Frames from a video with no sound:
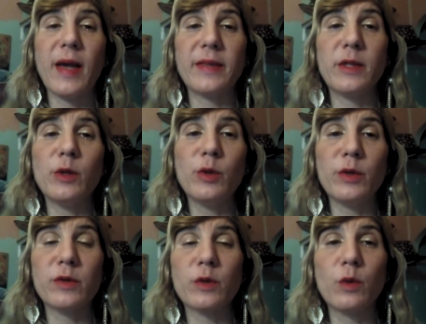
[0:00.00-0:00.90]
at the
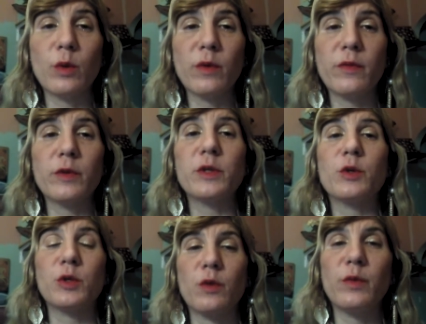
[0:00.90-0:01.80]
New School for
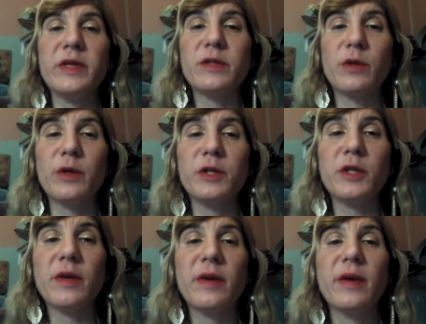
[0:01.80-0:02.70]
Social Research,